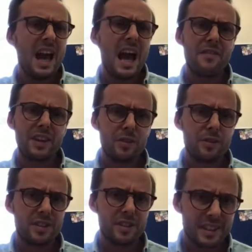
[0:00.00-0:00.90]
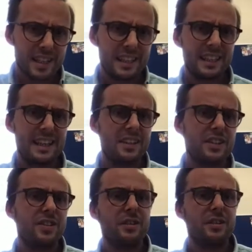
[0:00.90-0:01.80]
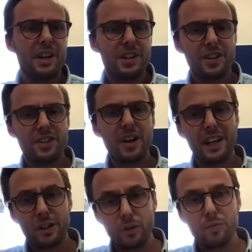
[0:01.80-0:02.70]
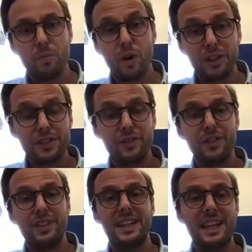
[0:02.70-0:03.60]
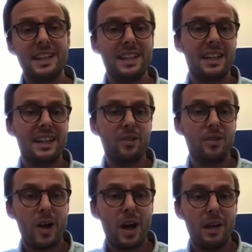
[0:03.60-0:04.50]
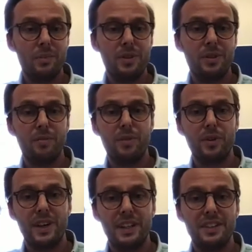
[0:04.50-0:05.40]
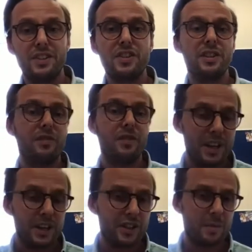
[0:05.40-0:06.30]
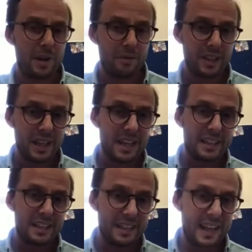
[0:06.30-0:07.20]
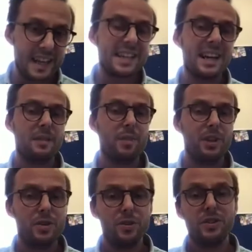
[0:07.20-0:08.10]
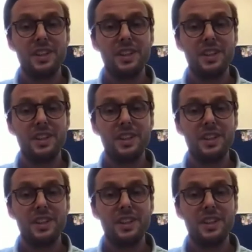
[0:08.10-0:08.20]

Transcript: Having good synthetic data generations, good models for the data, can also help to provide additional information about the data, can be used to